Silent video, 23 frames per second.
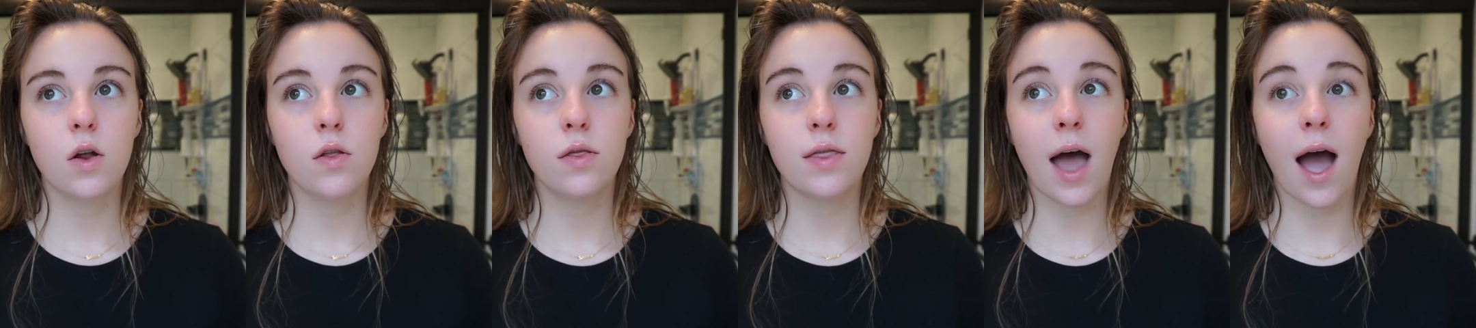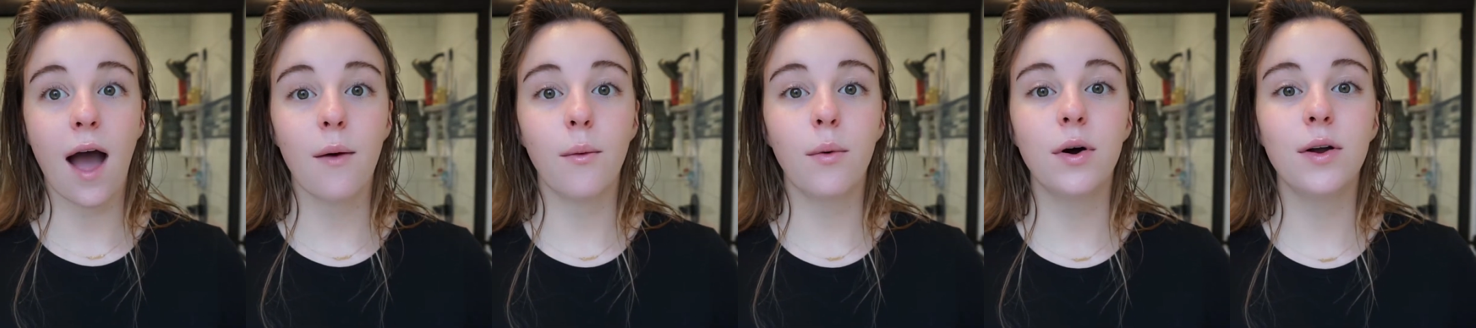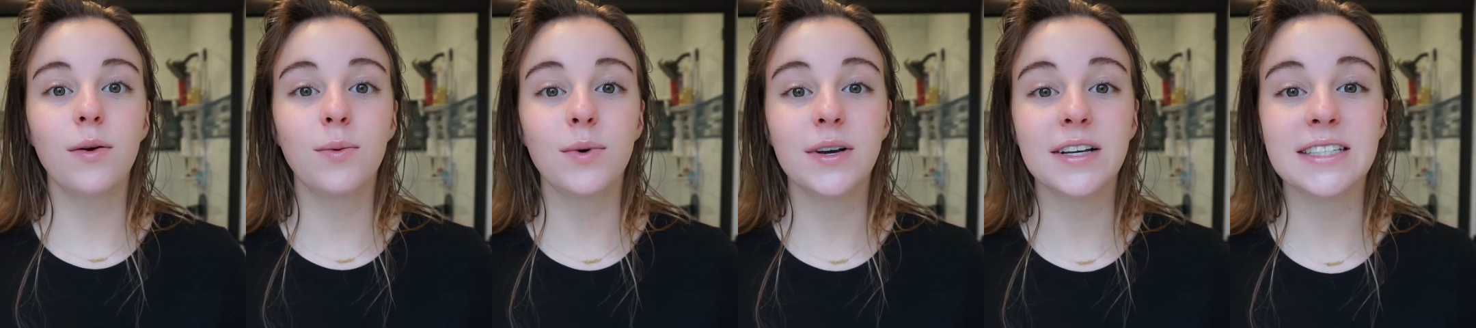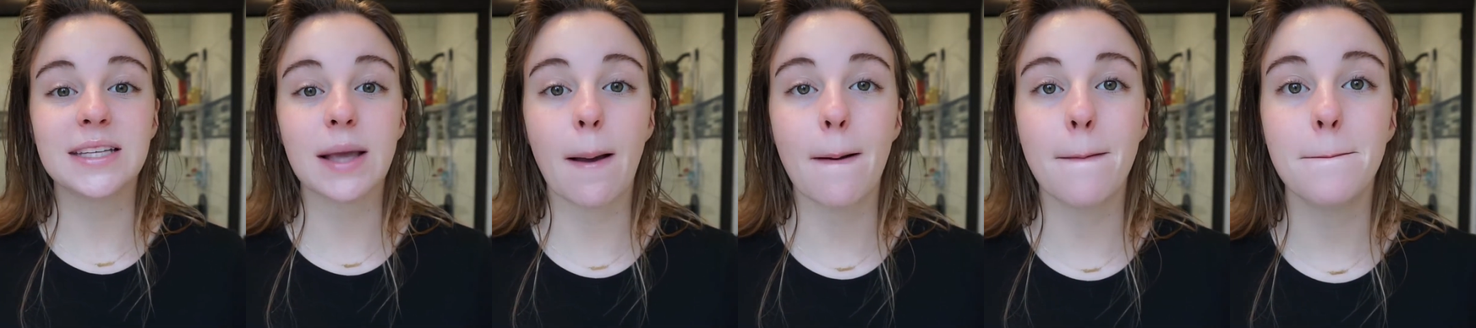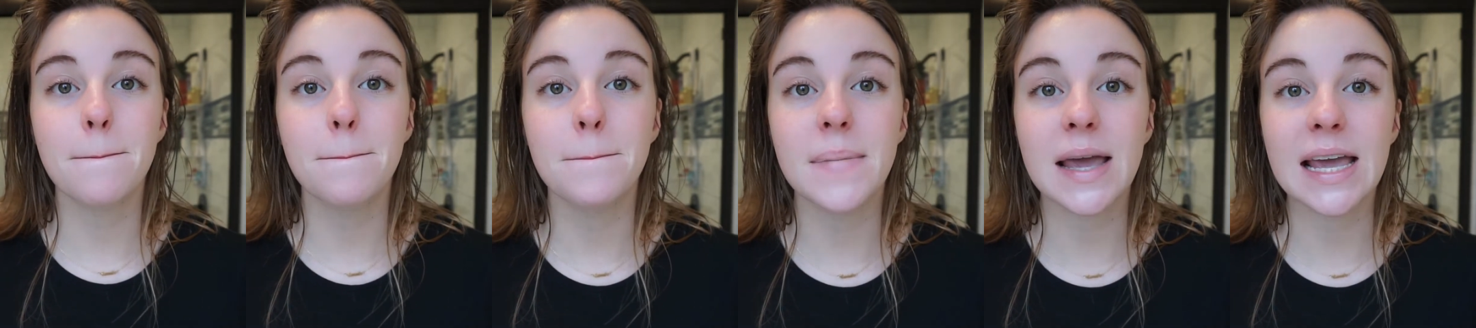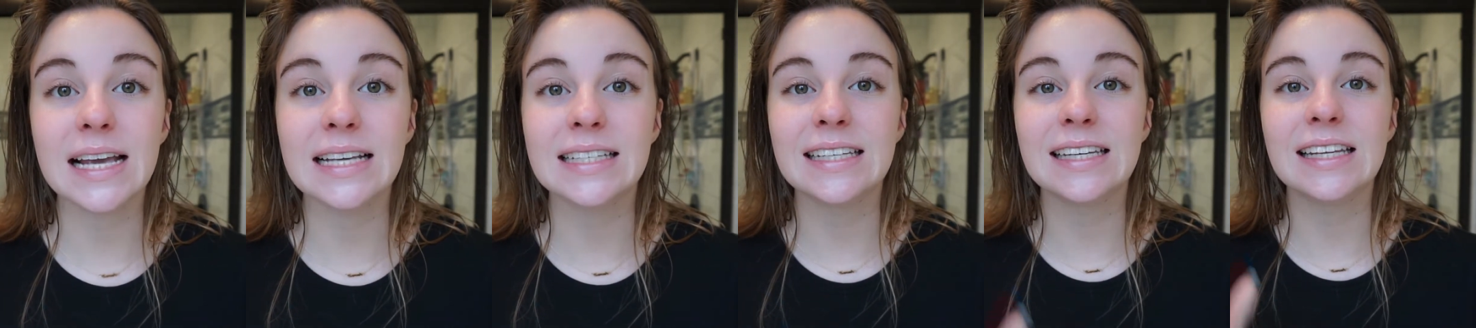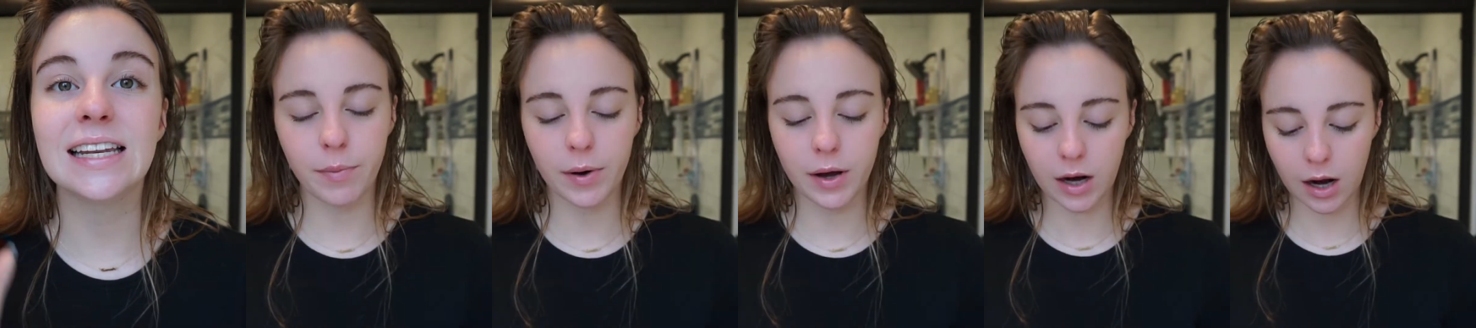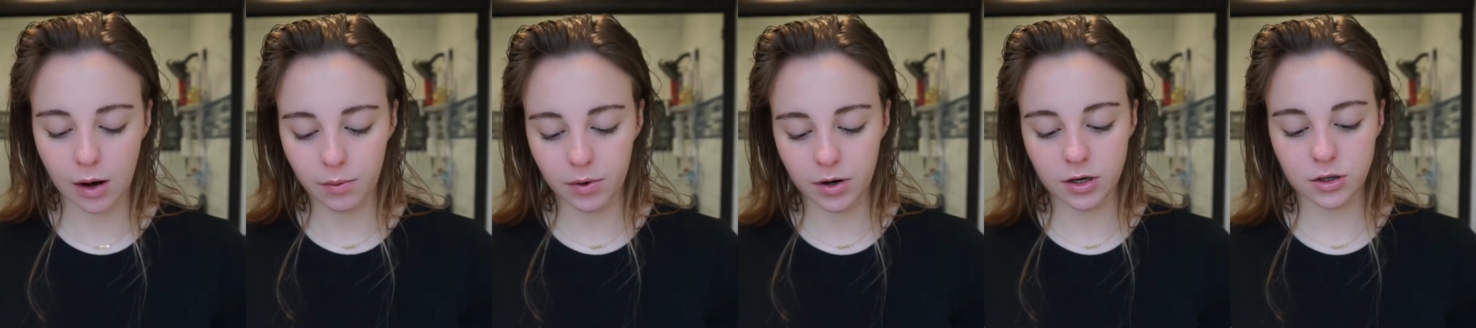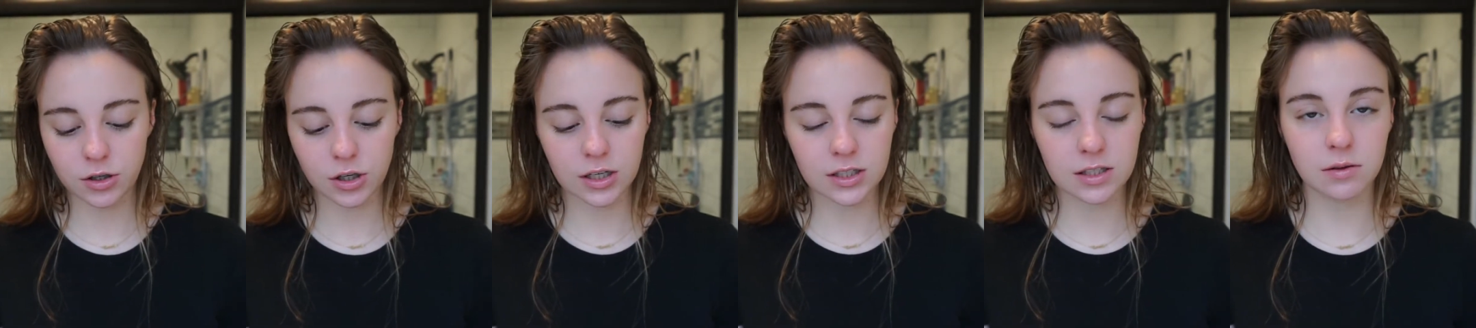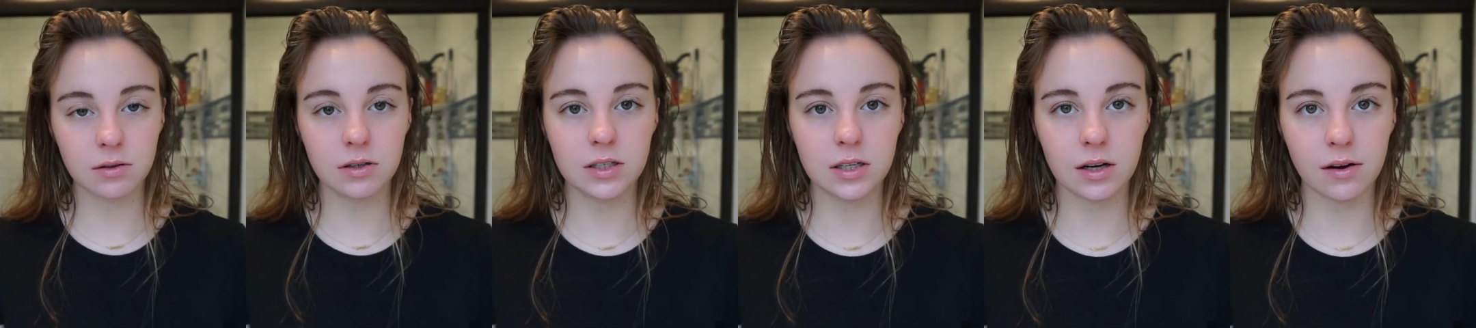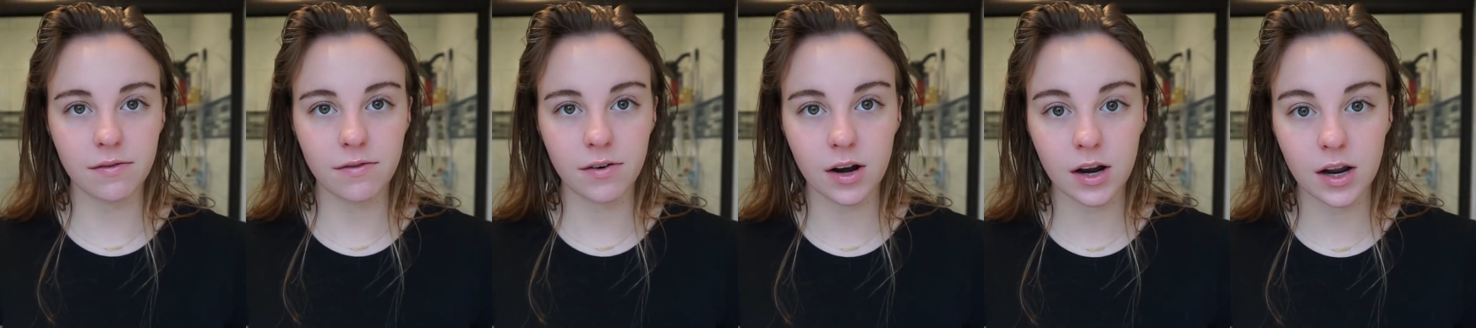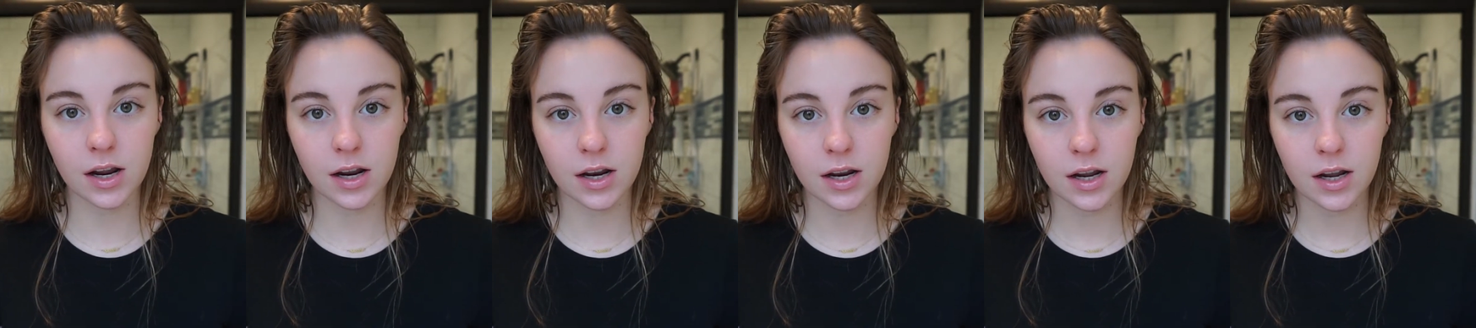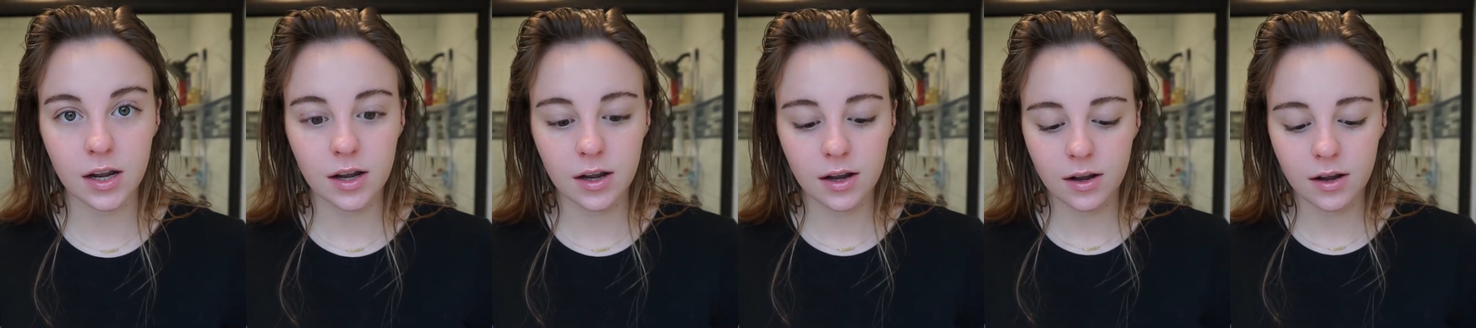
That one was amazing, but I want to try something different,